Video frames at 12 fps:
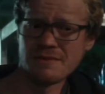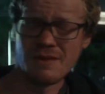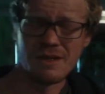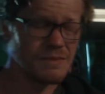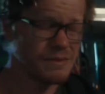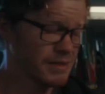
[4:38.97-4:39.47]

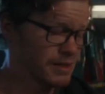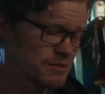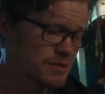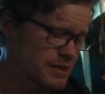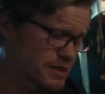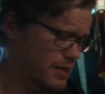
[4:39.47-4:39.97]
just as
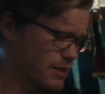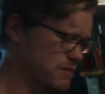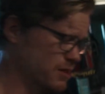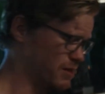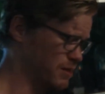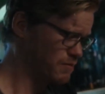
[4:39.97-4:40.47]
things are
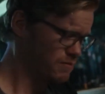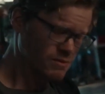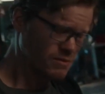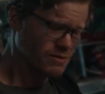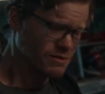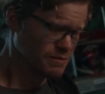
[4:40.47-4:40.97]
about to
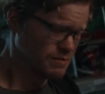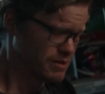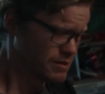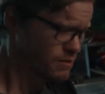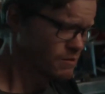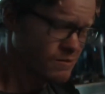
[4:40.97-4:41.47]
get sorted,
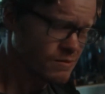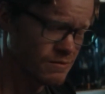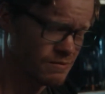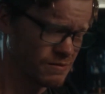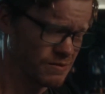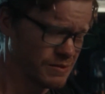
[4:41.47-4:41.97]
he
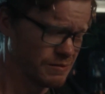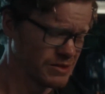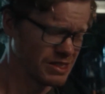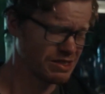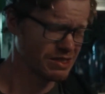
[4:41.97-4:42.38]
starts to